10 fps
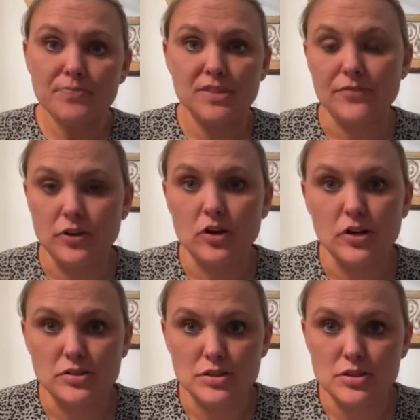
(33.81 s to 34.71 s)

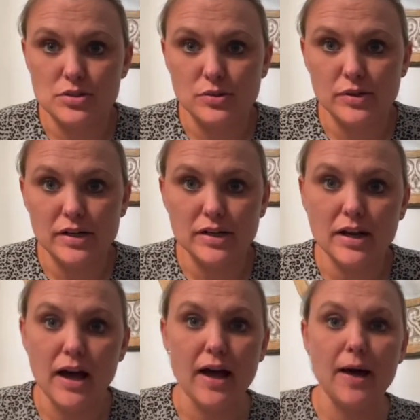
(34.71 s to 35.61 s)
difficult to store
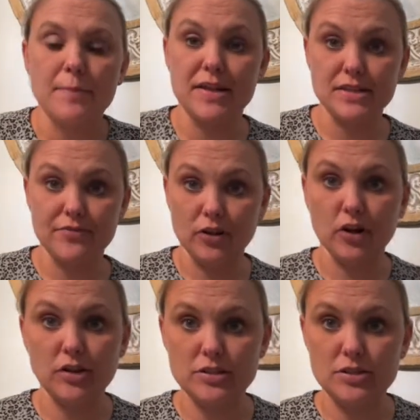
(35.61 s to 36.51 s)
and
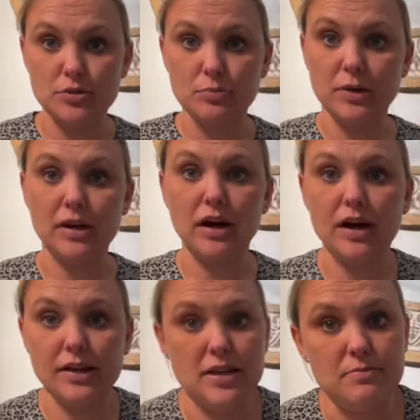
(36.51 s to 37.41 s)
difficult to put
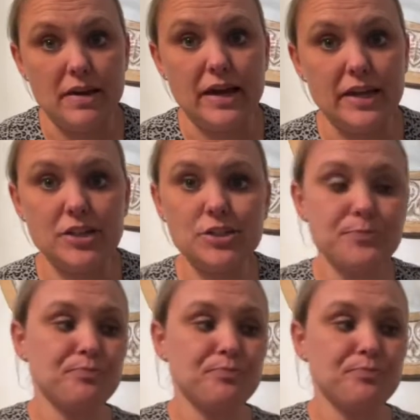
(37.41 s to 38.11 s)
on and manage.